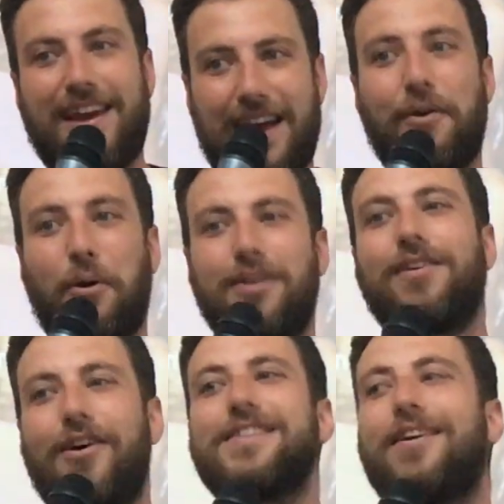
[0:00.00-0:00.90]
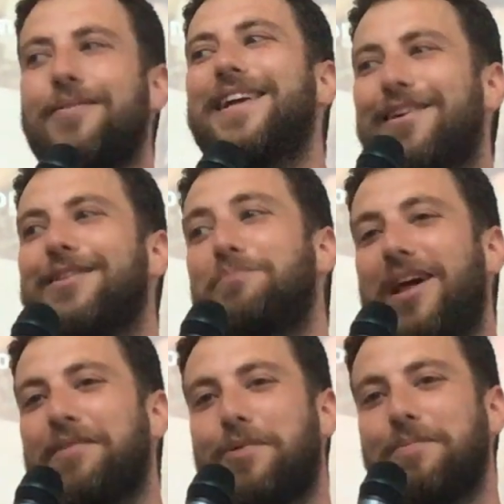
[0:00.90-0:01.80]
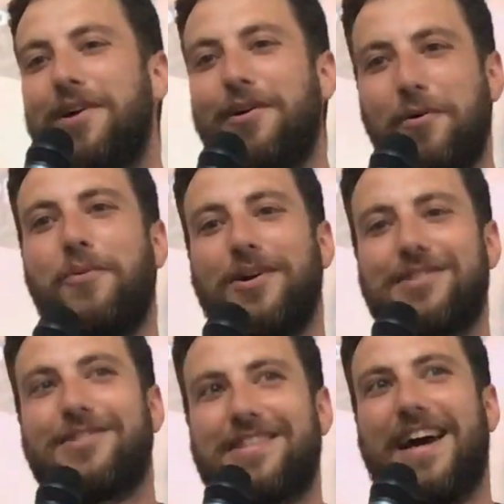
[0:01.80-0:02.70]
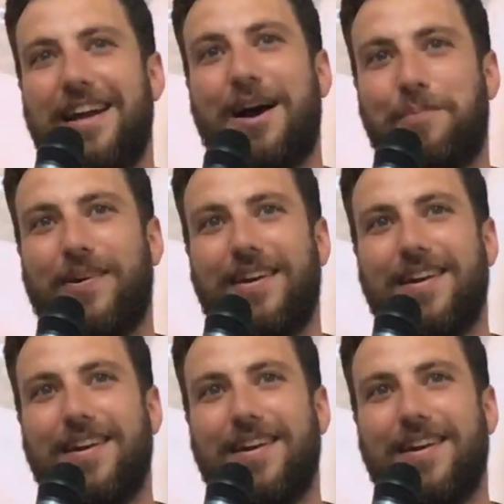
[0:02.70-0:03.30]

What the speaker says: hey, all the girls are already on the platform. Who wants to sign up?